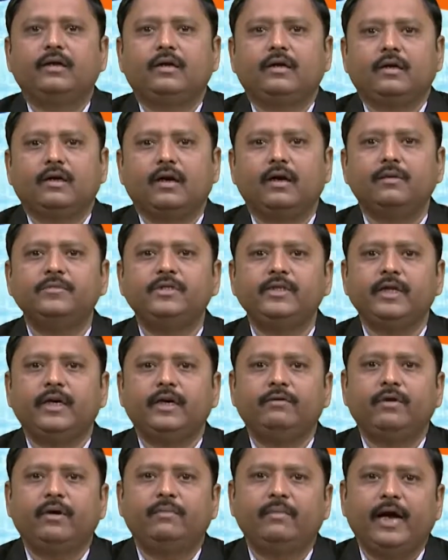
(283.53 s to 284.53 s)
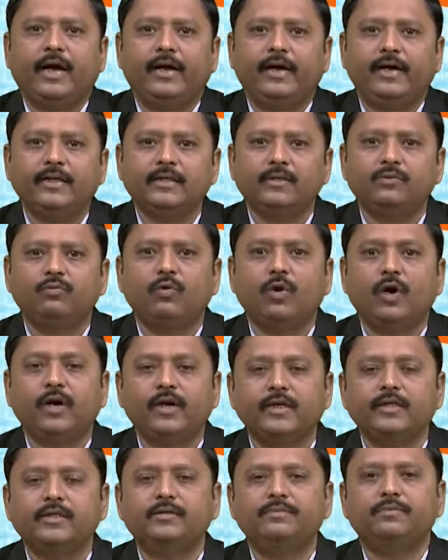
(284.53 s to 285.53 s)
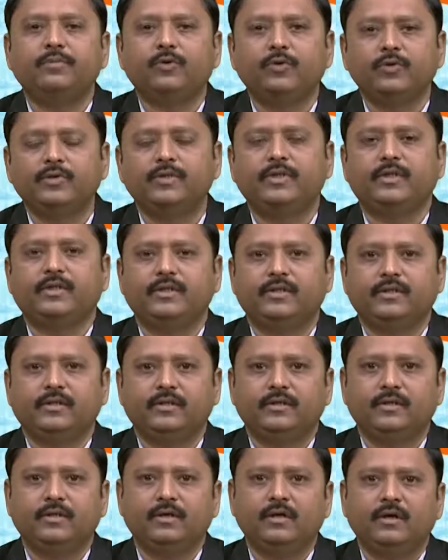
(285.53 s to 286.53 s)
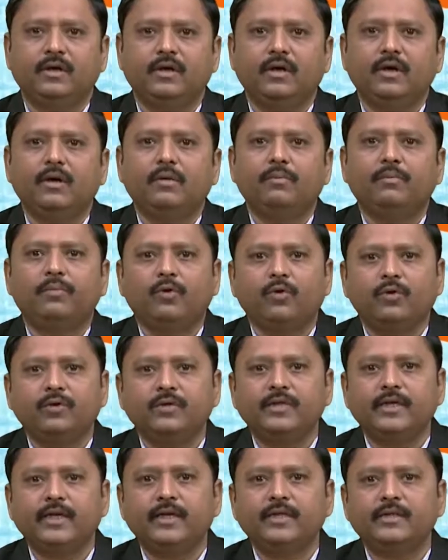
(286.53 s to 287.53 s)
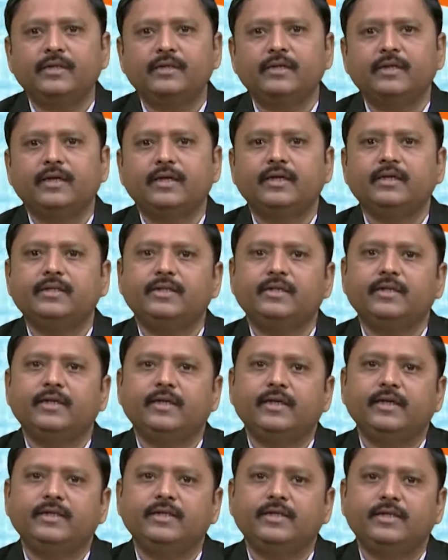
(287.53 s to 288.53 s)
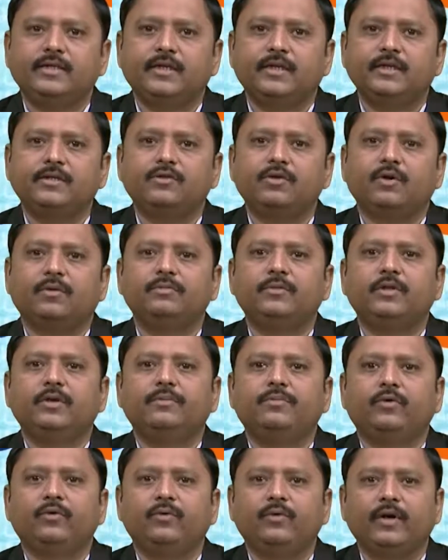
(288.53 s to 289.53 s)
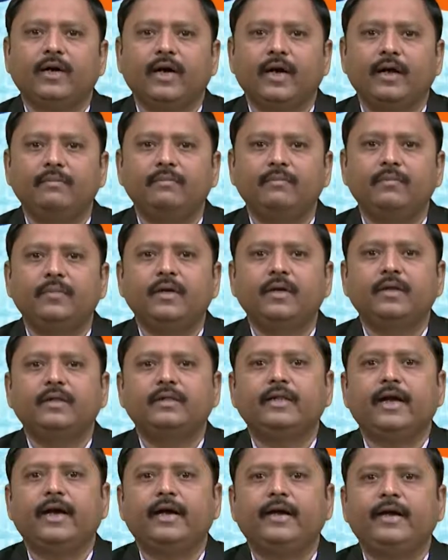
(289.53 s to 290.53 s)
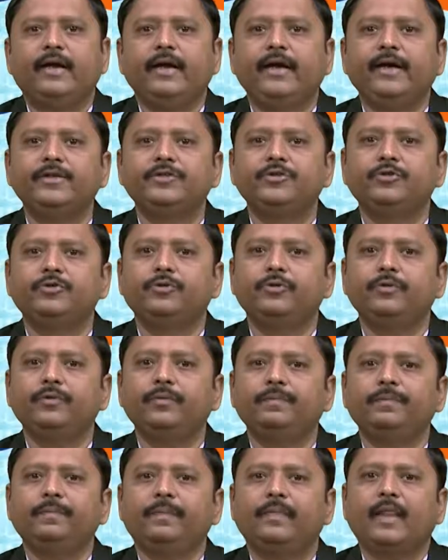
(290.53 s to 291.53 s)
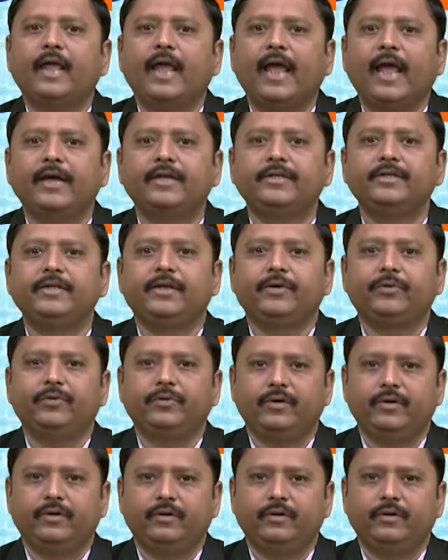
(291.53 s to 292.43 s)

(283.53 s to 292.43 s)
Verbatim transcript: comes in our mind is what is process? Process is the instance of the program that needs to execute.